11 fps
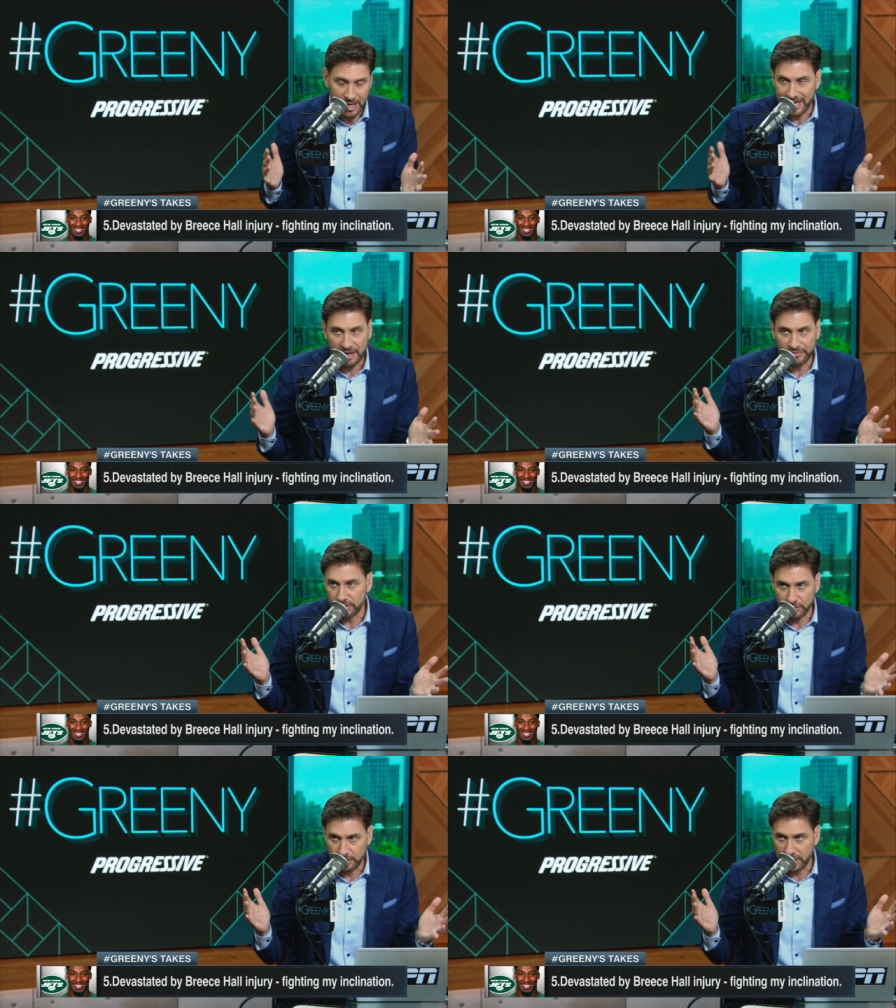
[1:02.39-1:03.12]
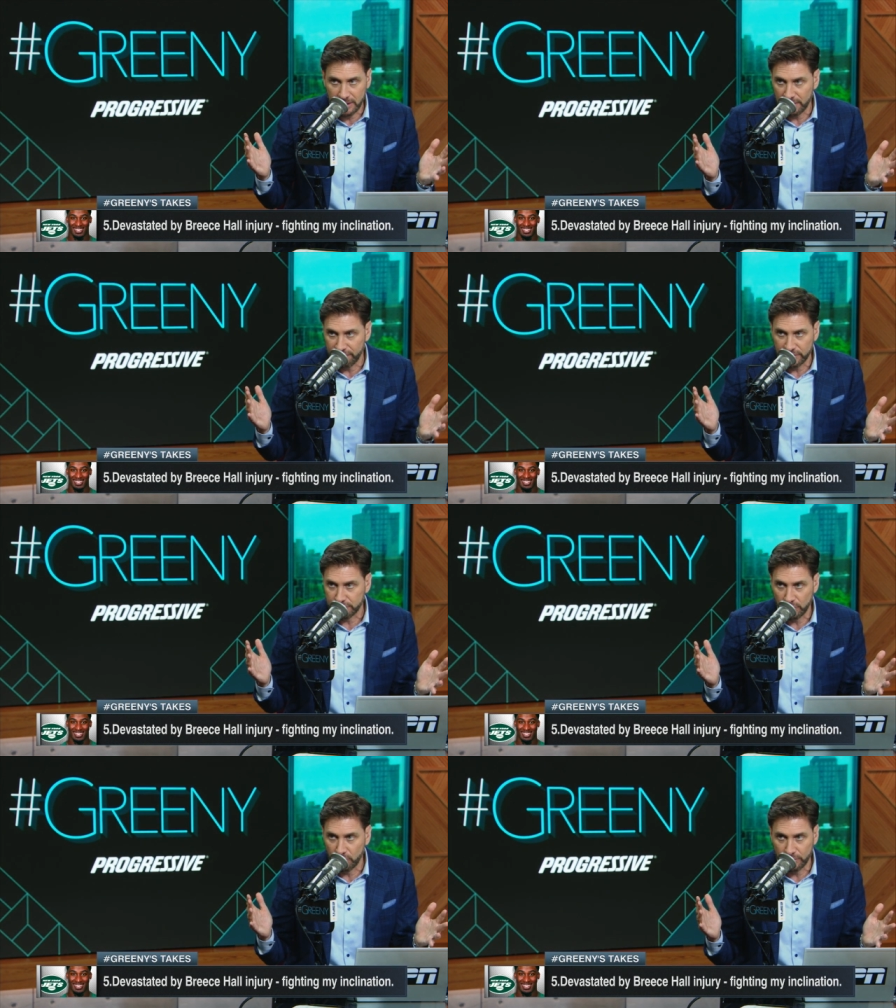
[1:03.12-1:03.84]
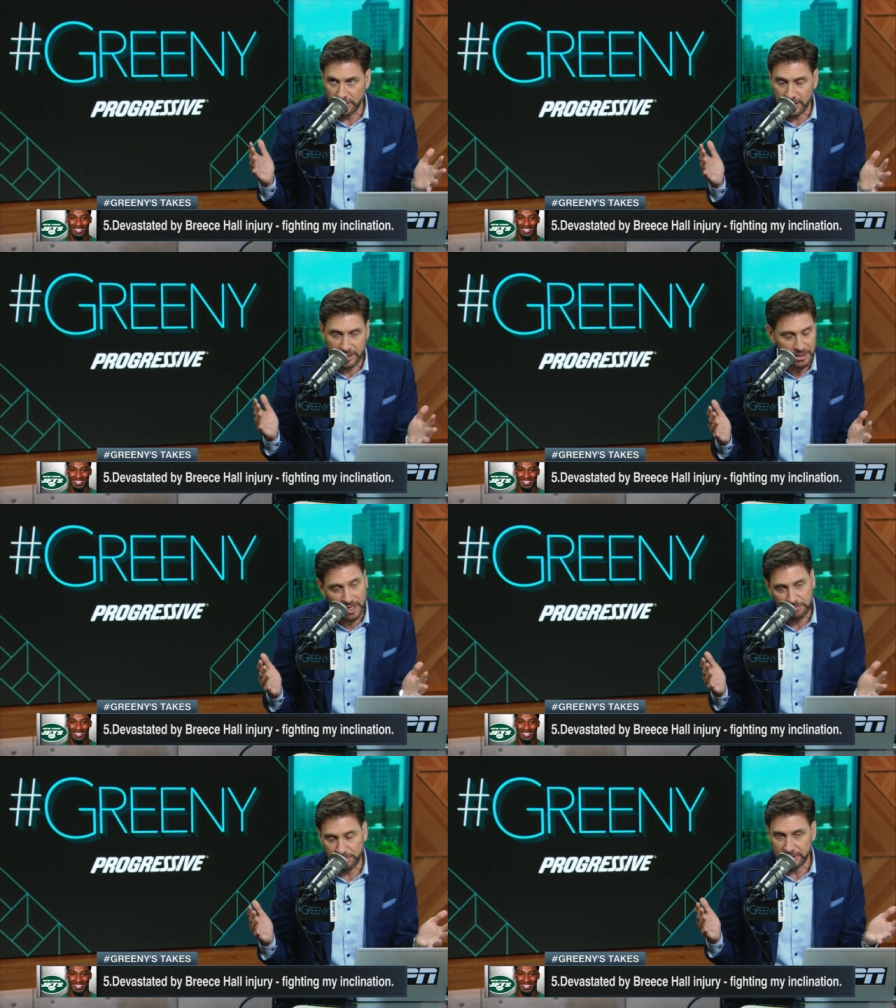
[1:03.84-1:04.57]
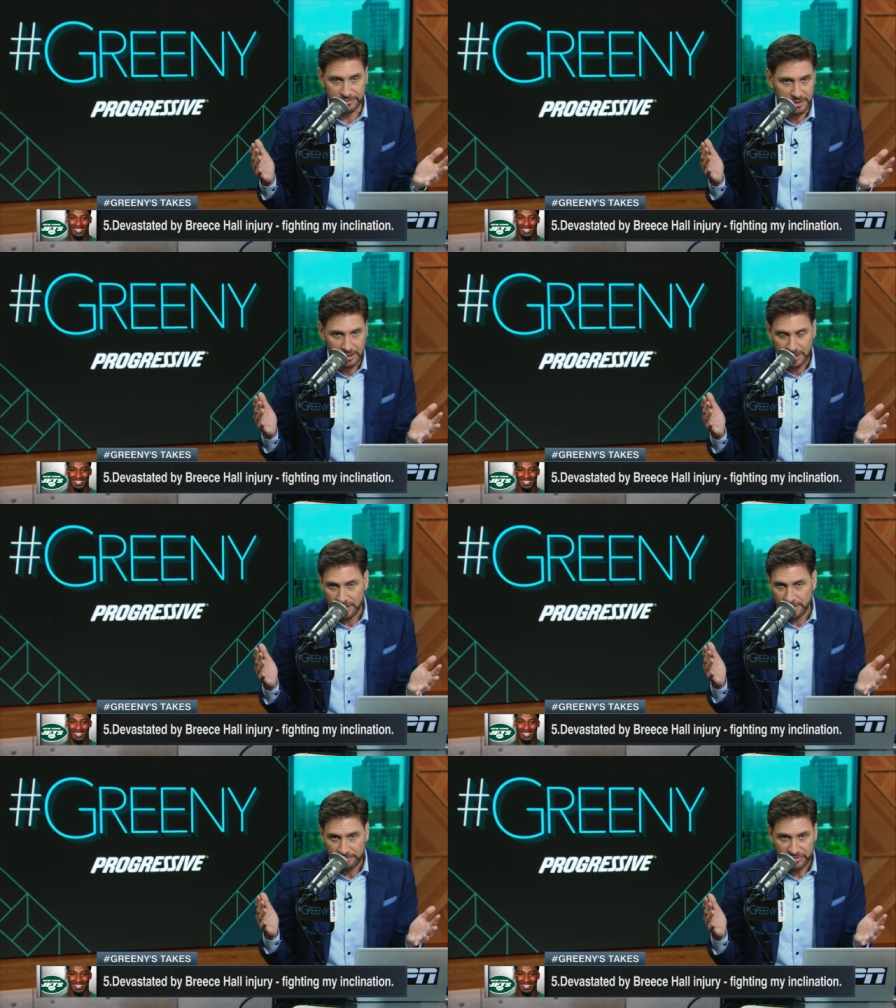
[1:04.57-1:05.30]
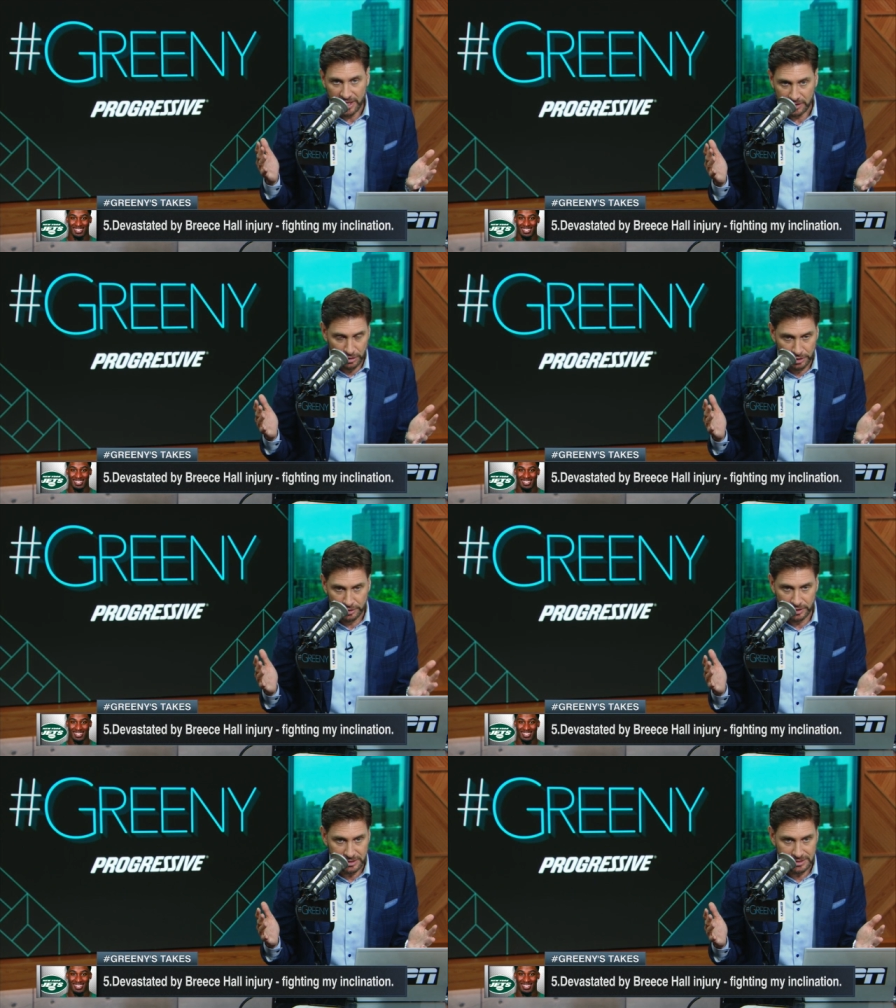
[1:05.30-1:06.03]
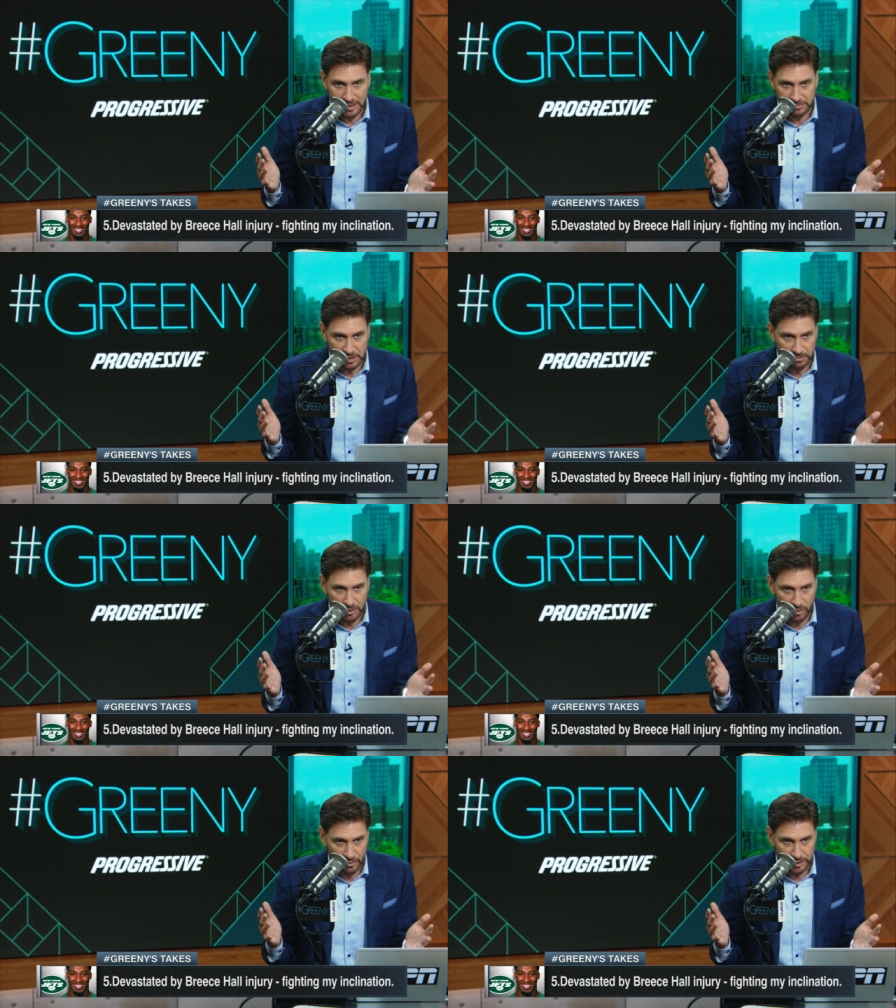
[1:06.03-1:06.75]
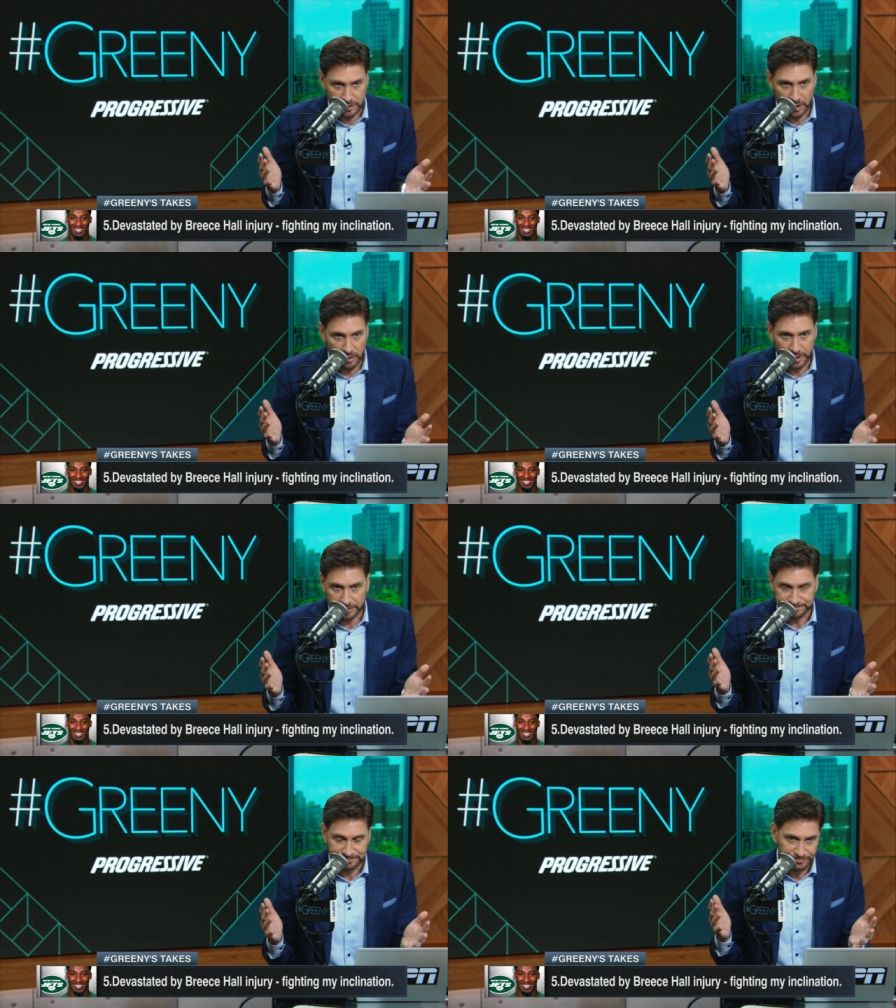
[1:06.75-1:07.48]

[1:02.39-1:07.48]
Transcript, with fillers: I haven't heard any official word on it yet, but that clearly seems to be where it's going.